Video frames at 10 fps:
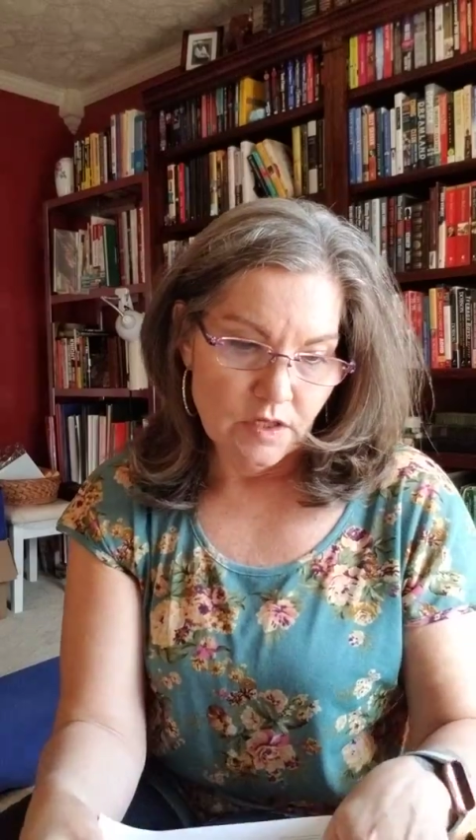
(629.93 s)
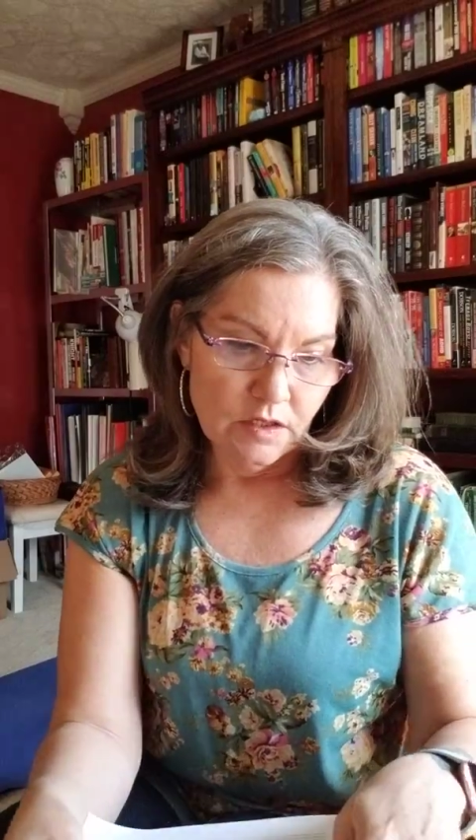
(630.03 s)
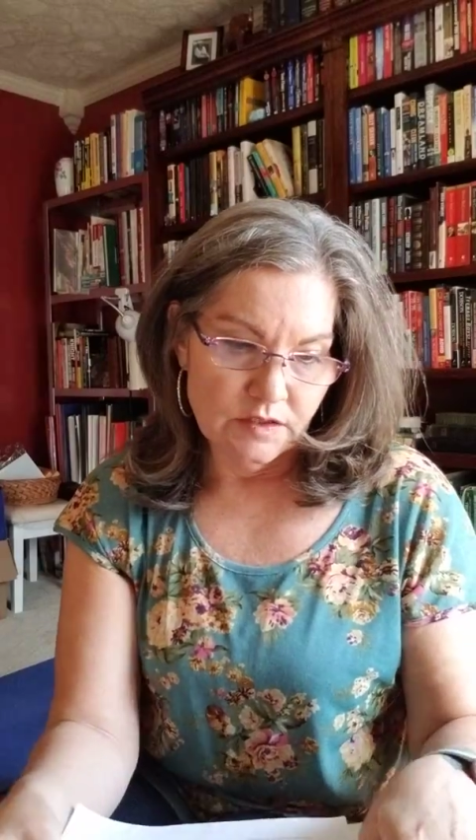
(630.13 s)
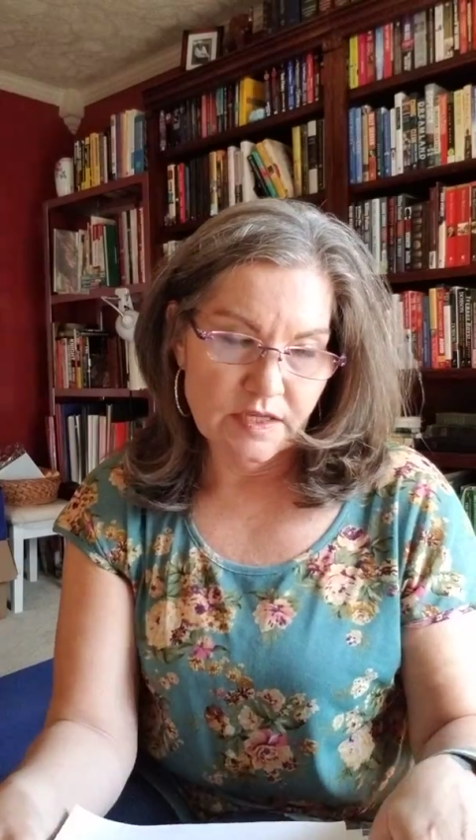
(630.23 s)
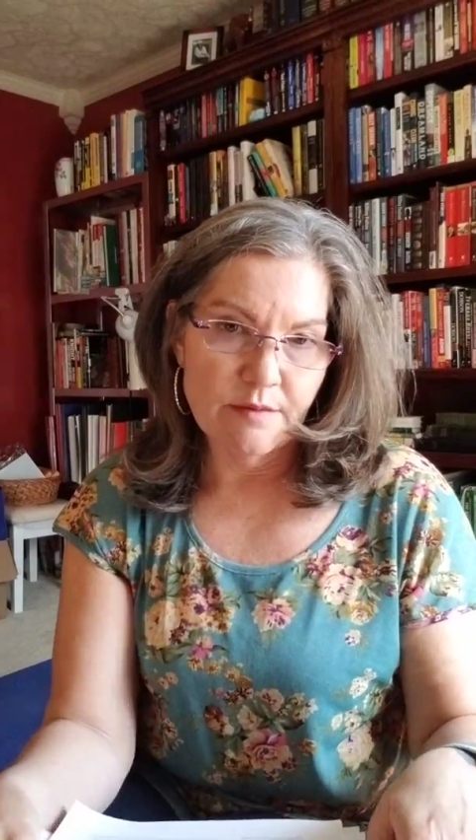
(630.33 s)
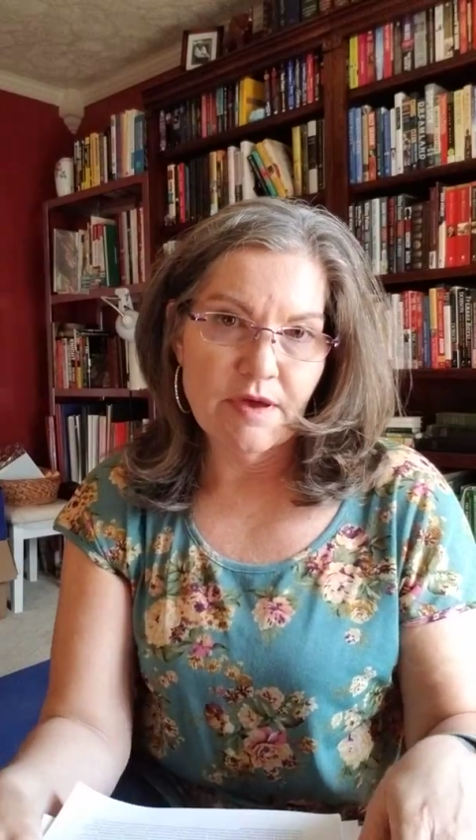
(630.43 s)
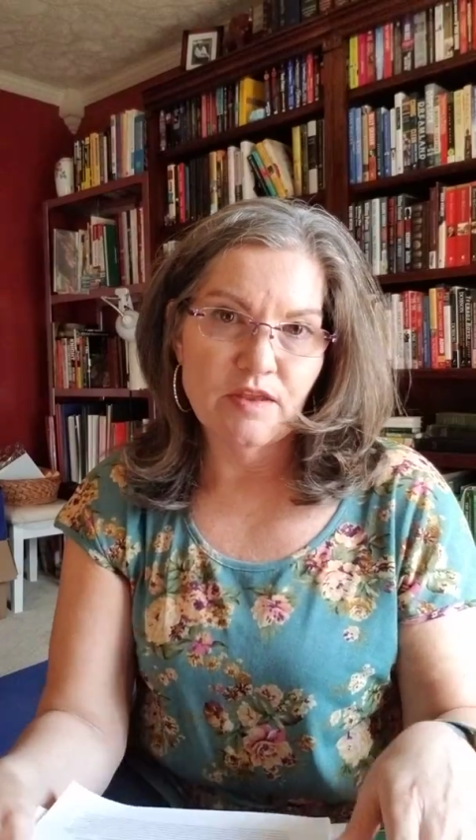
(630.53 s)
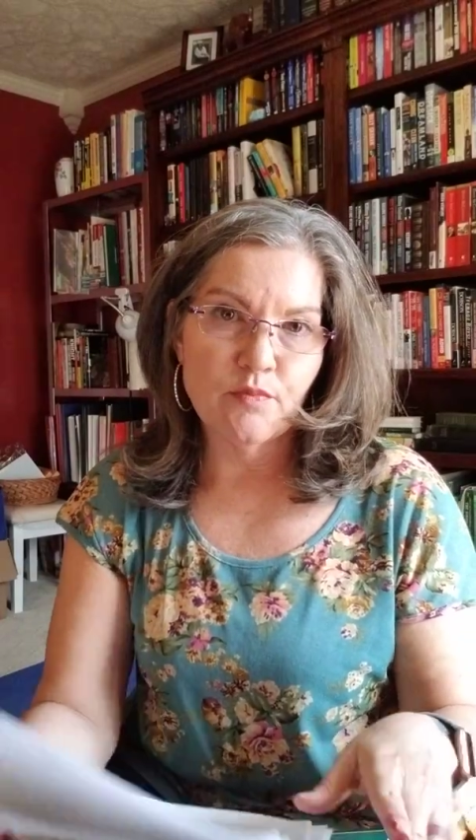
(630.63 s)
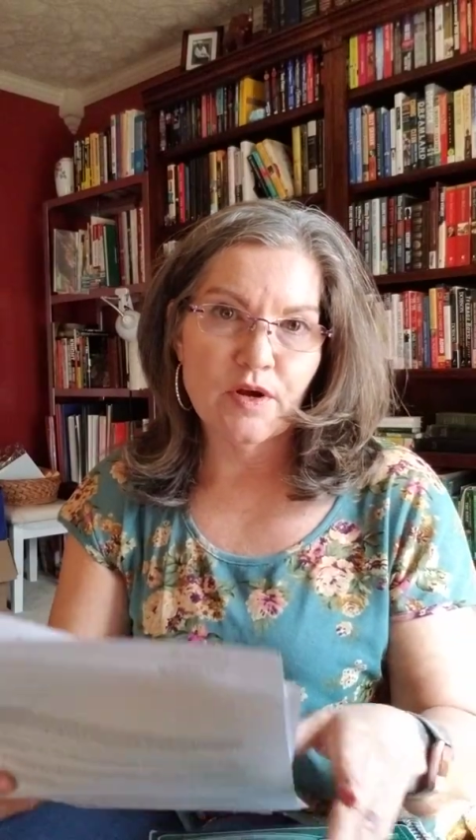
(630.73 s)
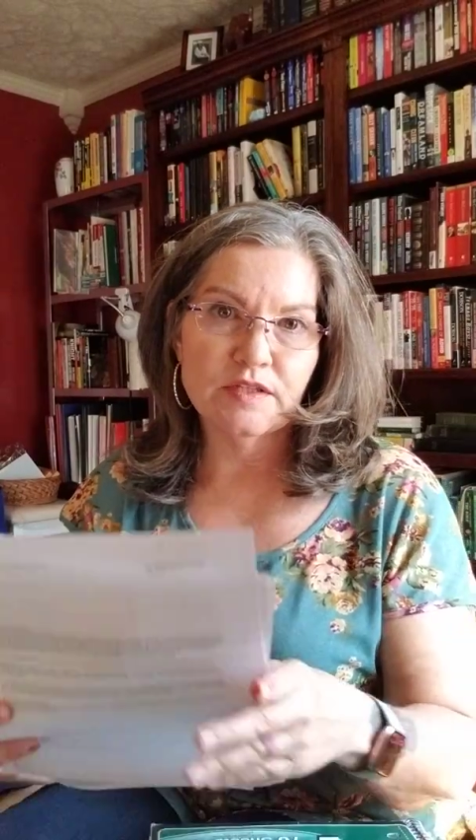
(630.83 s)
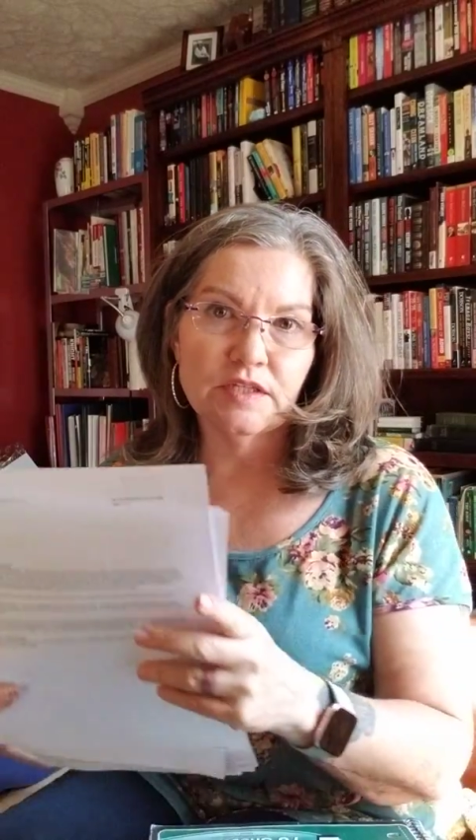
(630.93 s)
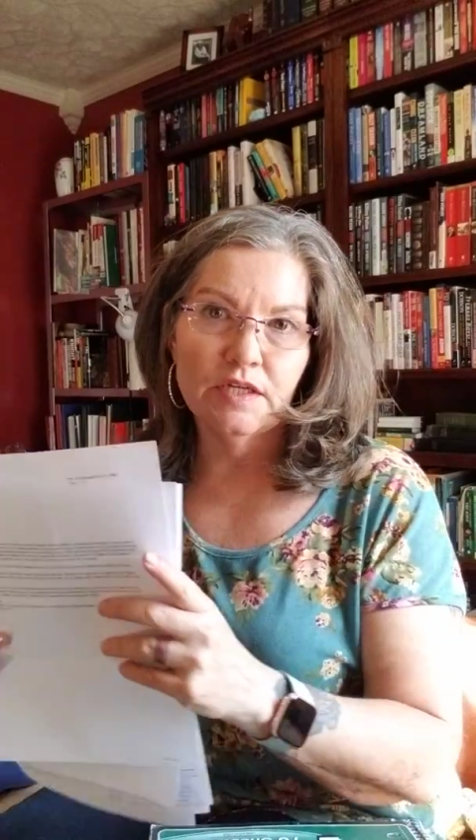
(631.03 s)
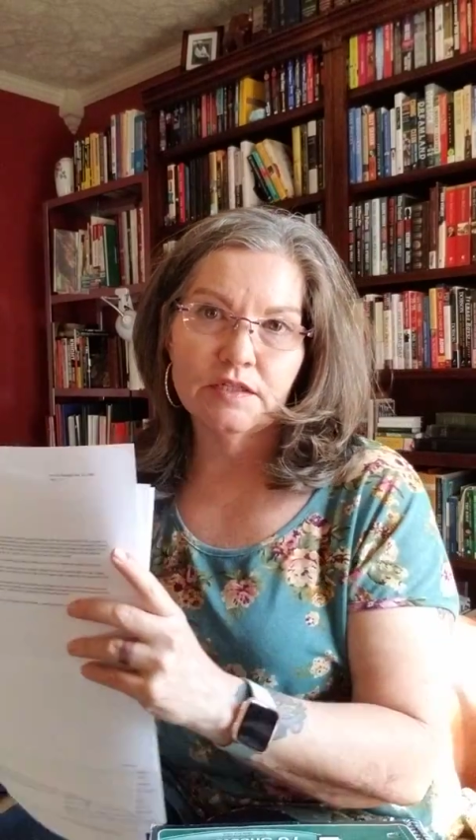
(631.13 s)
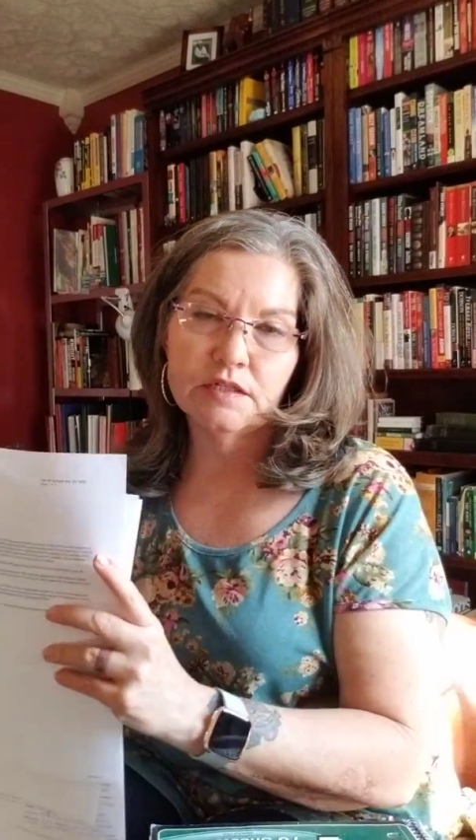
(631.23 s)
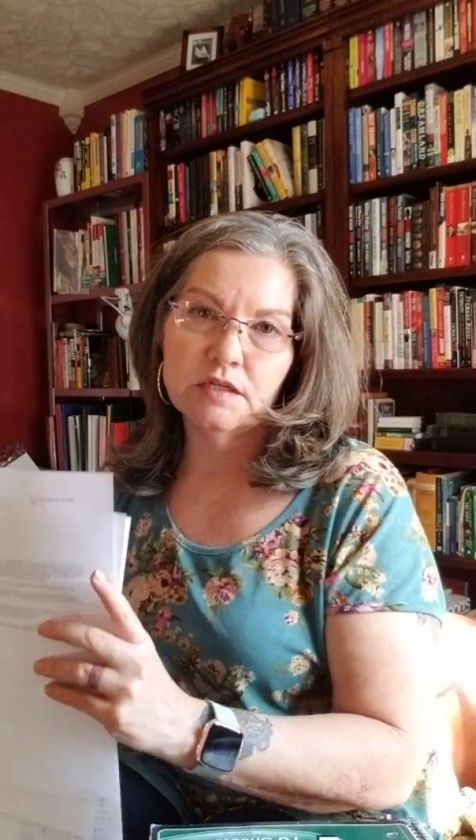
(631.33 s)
signed by the president